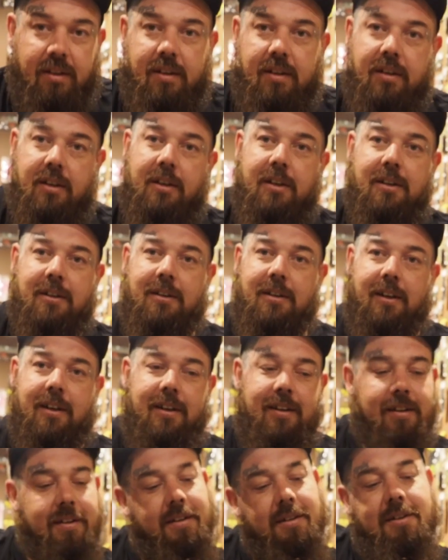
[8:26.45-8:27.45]
you can
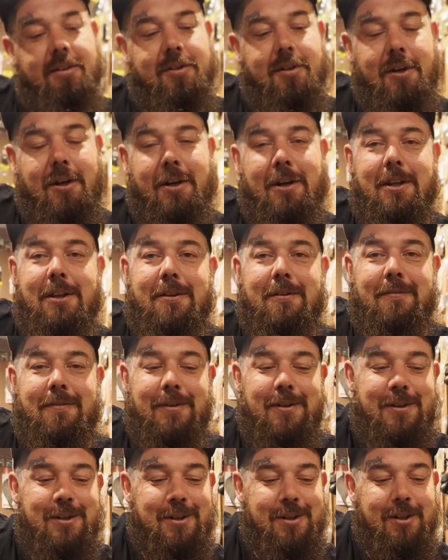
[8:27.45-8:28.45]
you're trying to net the
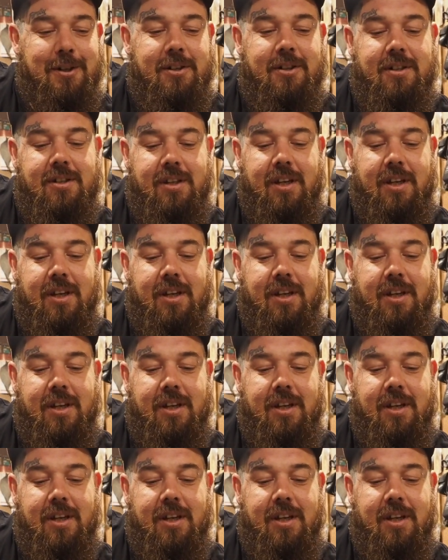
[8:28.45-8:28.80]
fish and you just